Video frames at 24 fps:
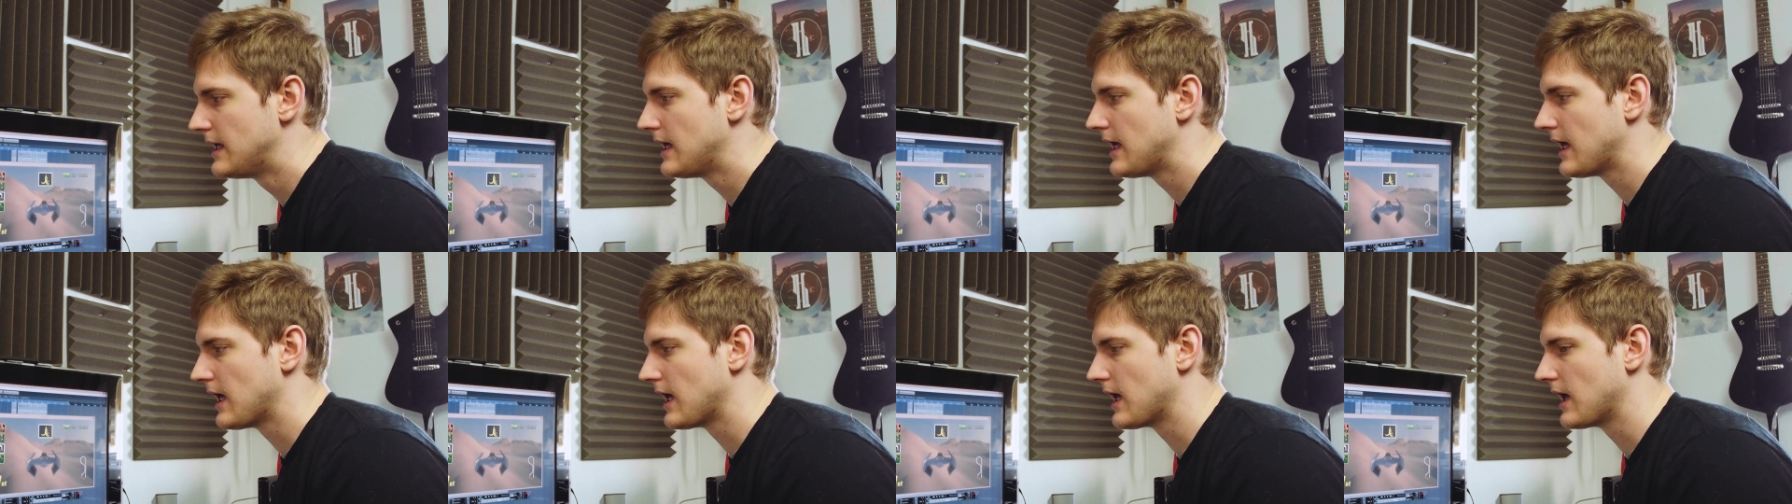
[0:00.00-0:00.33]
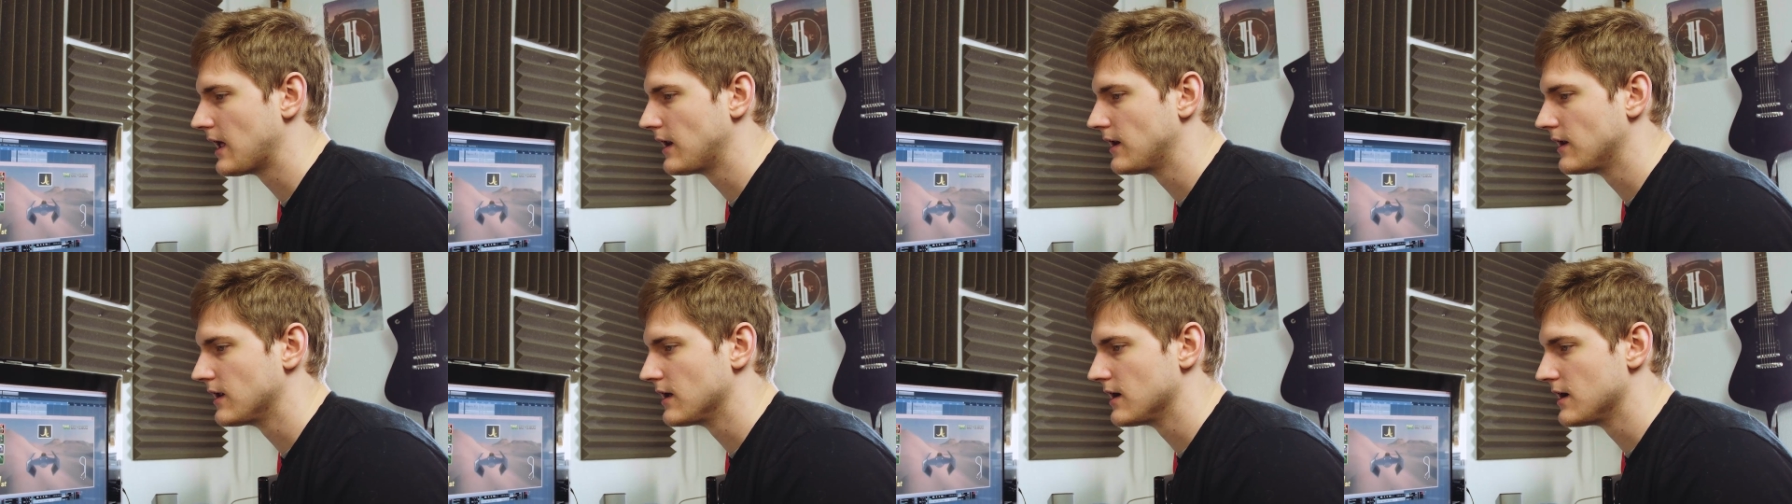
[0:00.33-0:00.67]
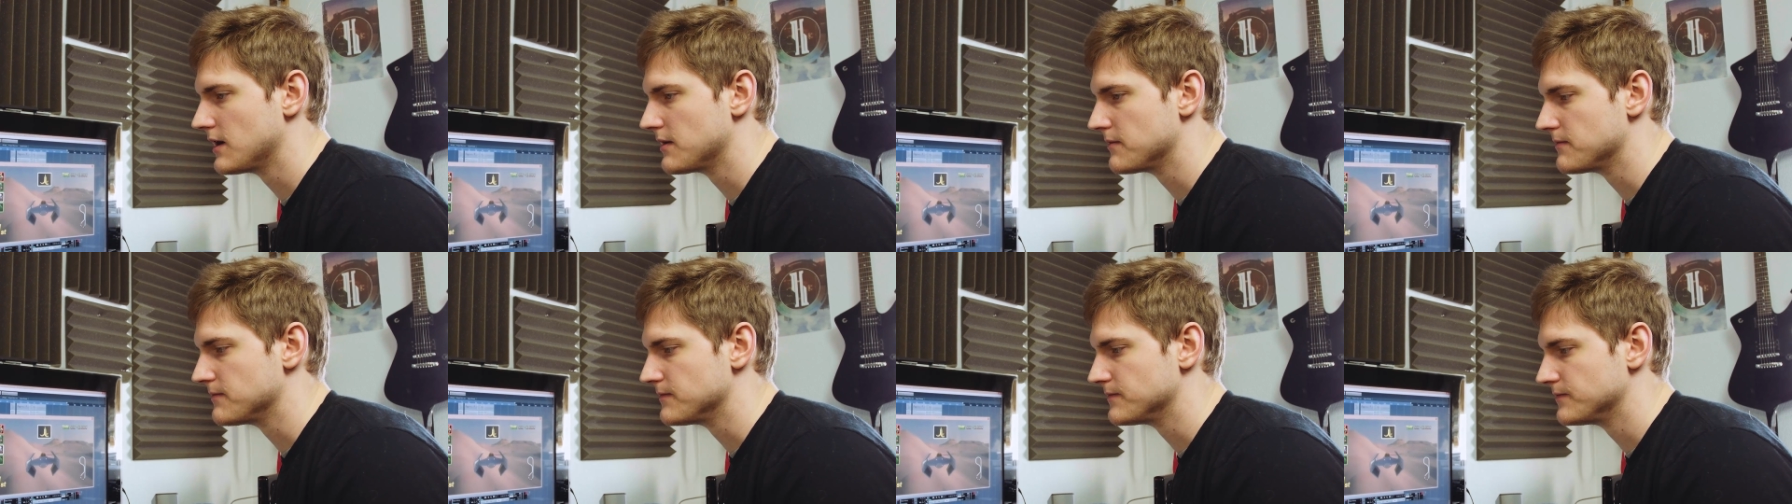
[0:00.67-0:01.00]
and
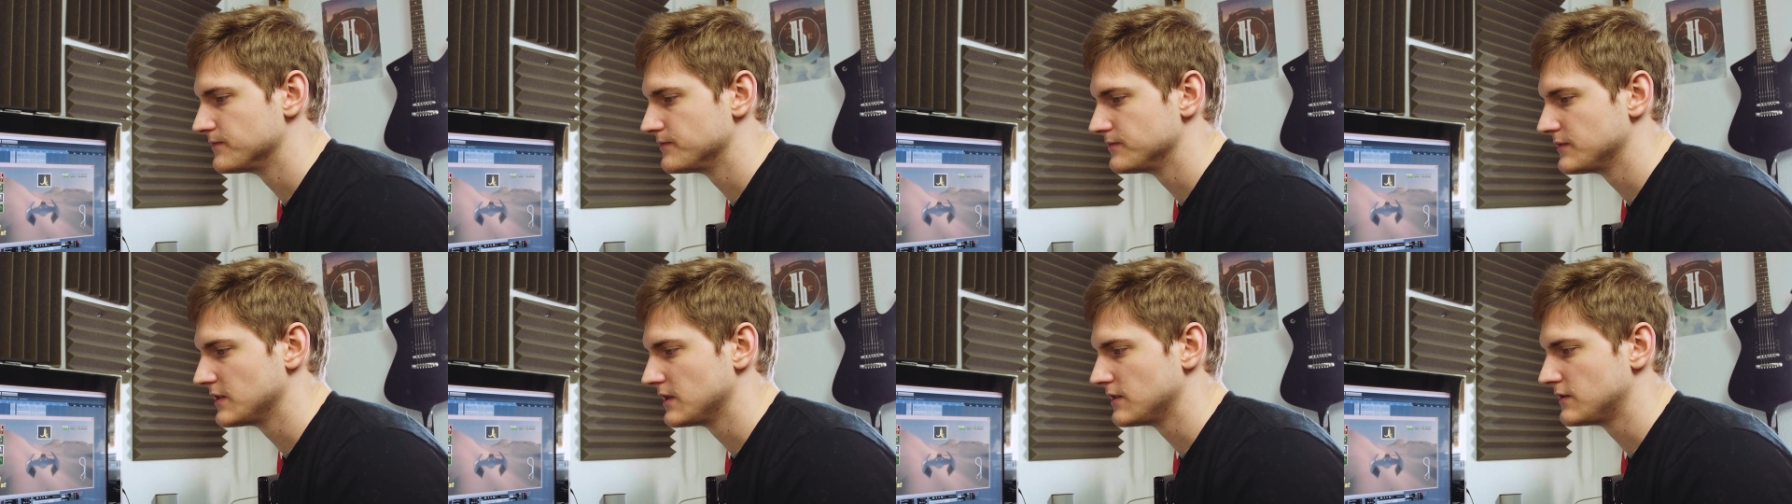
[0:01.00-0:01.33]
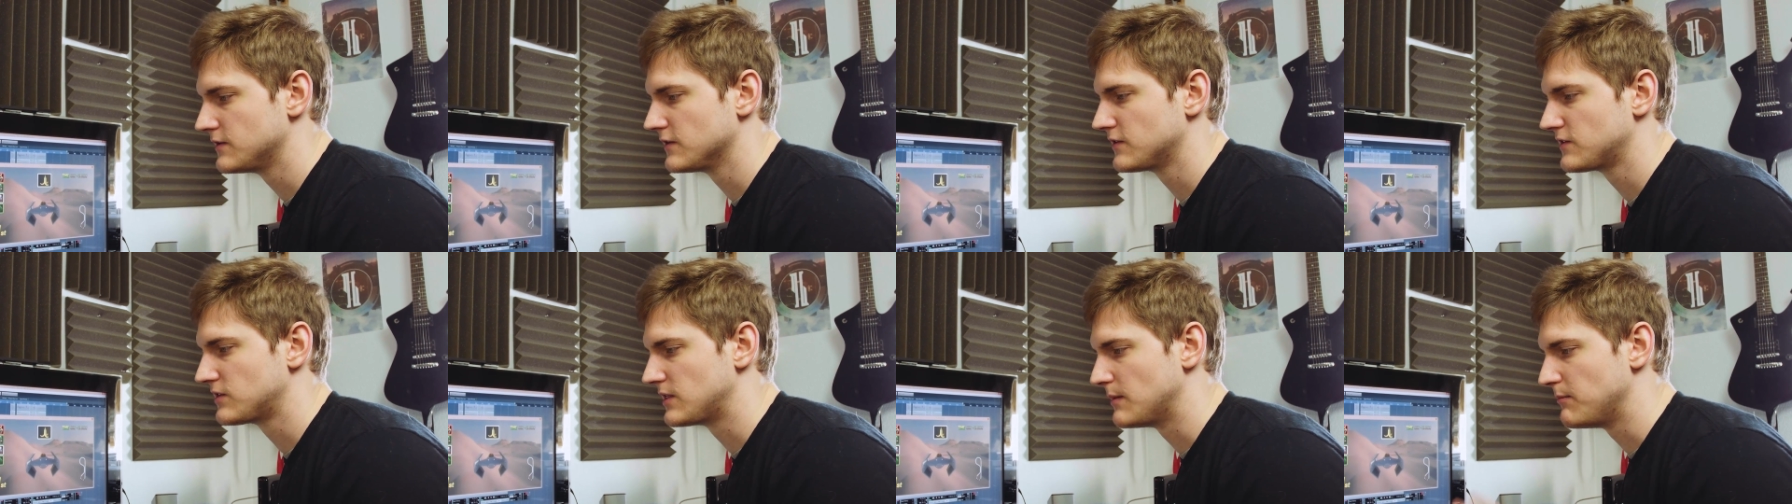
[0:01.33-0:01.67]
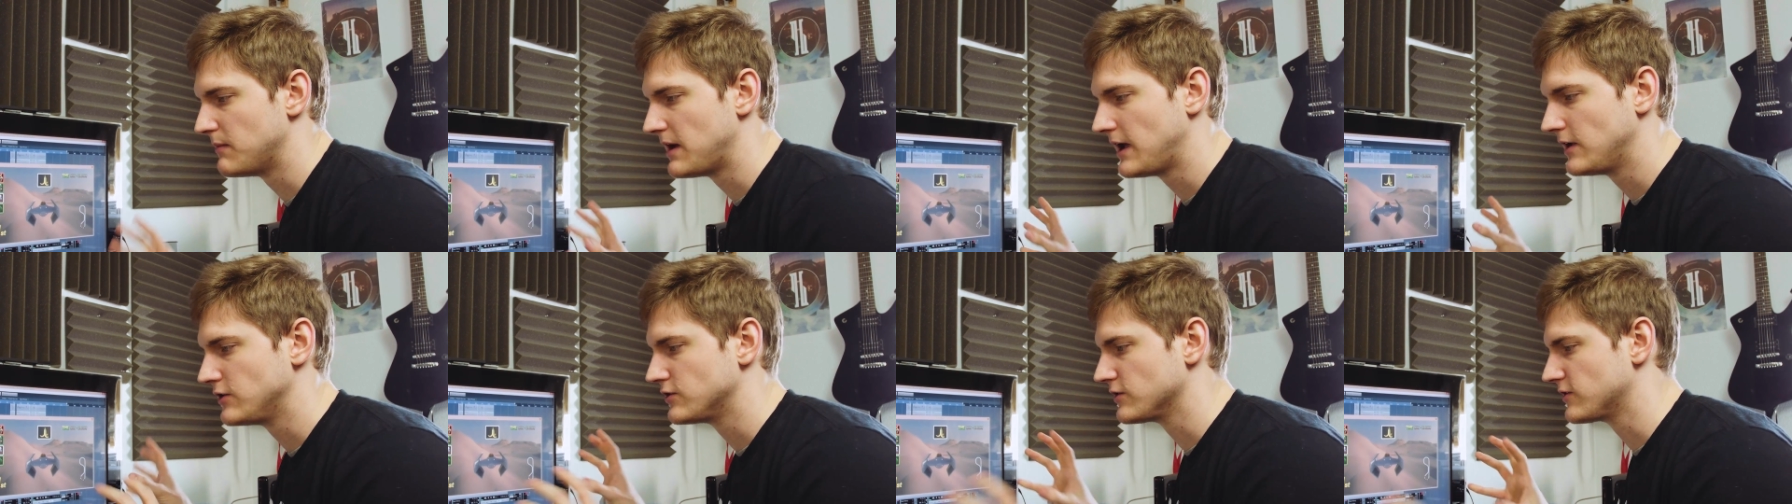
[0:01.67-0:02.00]
it just, the
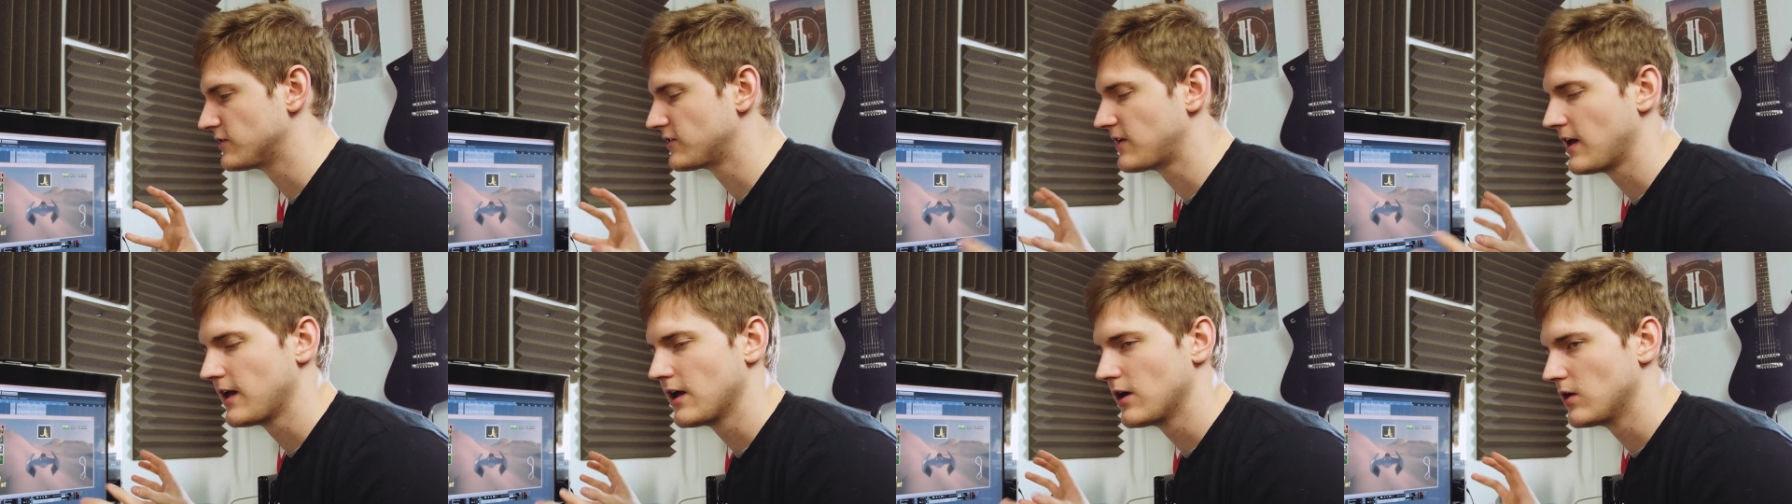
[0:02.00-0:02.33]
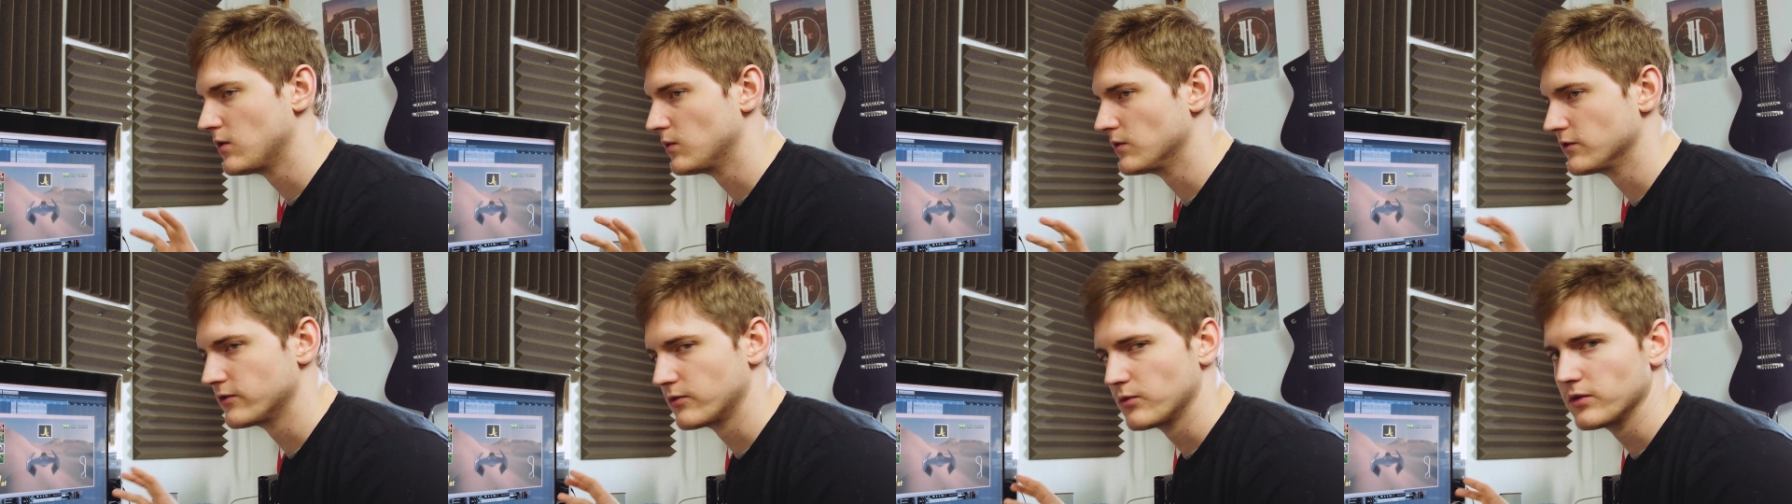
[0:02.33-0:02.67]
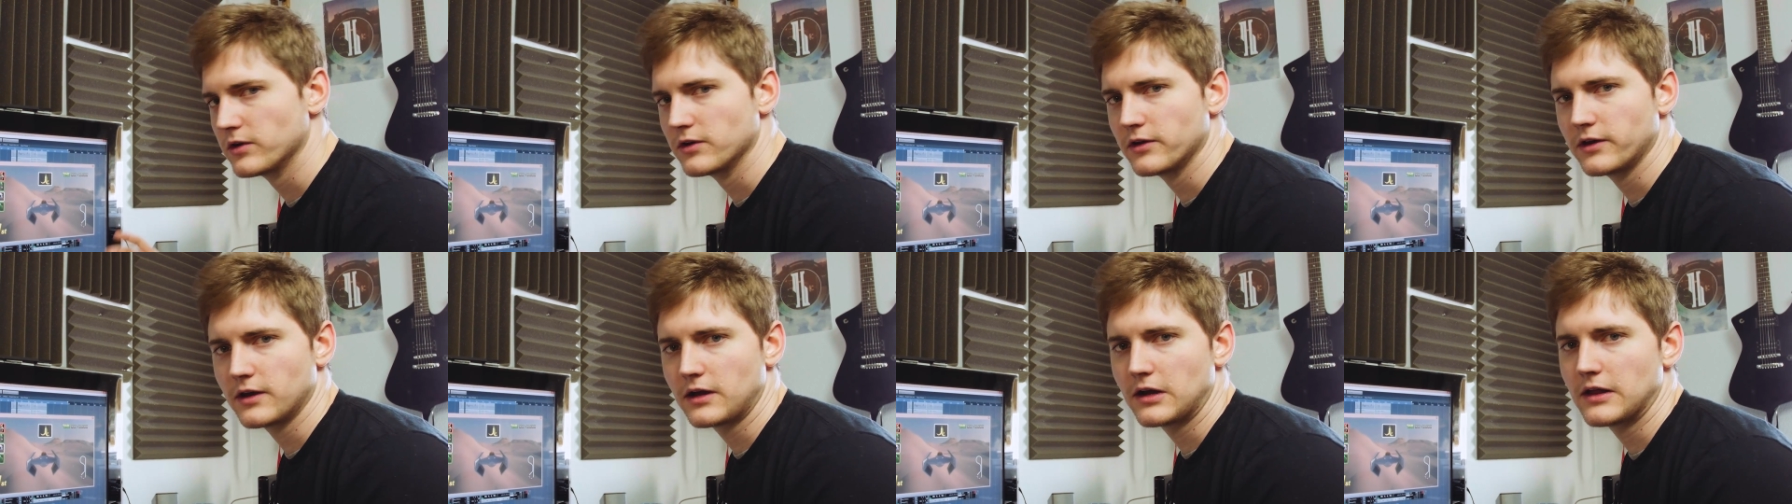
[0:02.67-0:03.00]
major scale was
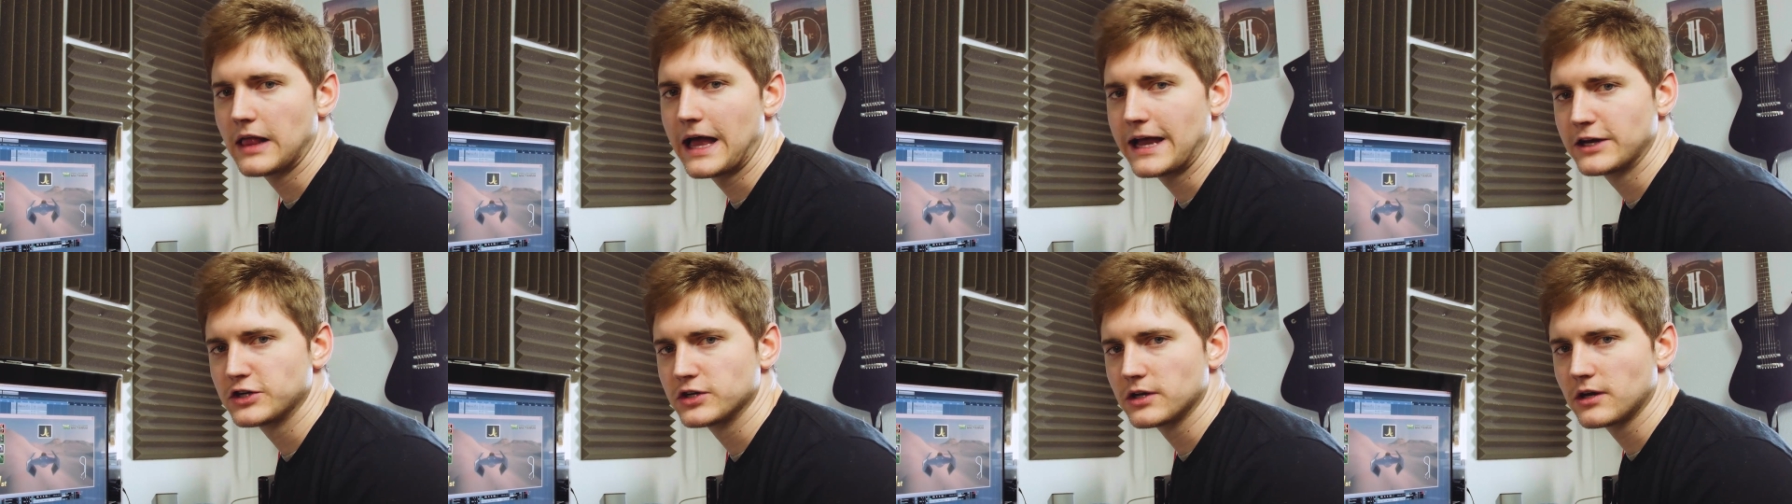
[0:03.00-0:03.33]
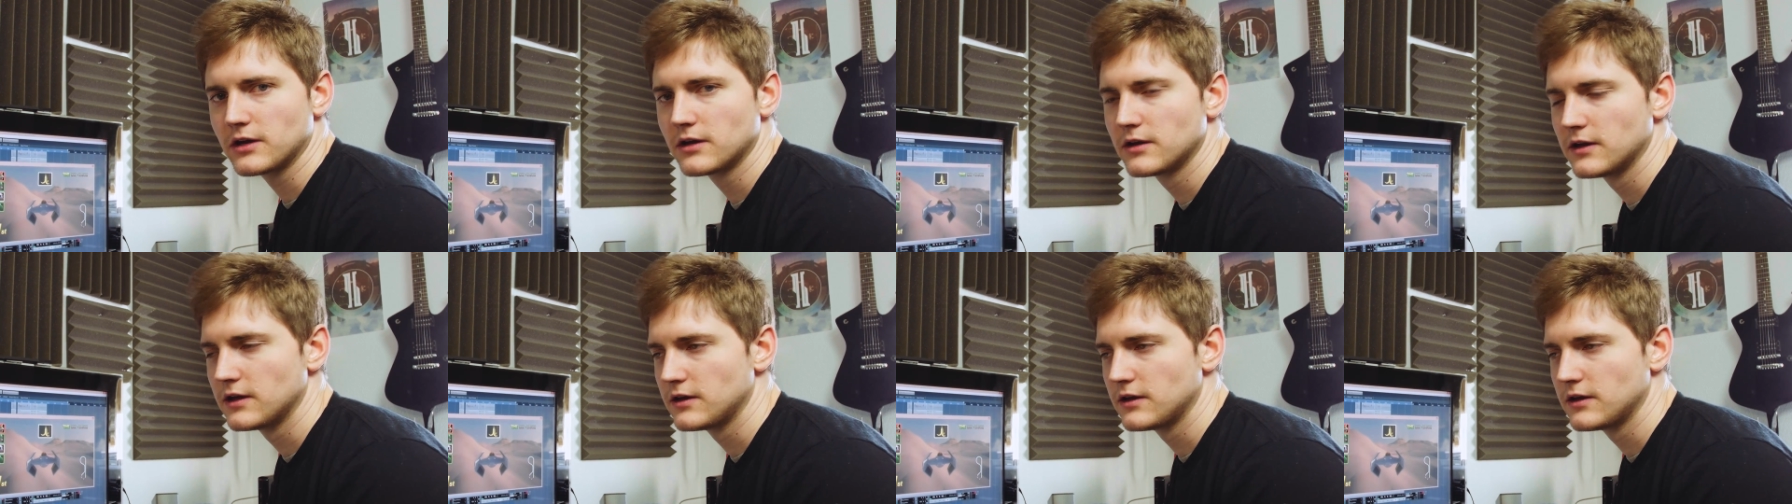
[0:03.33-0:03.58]
really clashing.